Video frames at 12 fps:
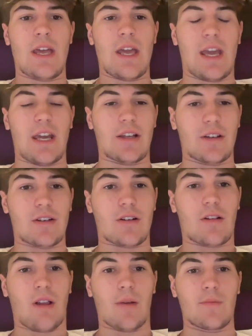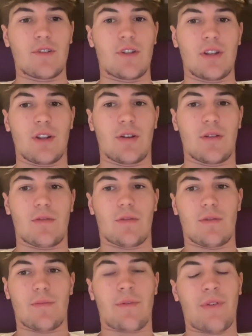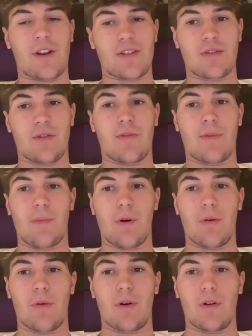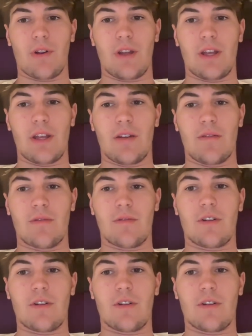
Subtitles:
and clubs in the professional football world in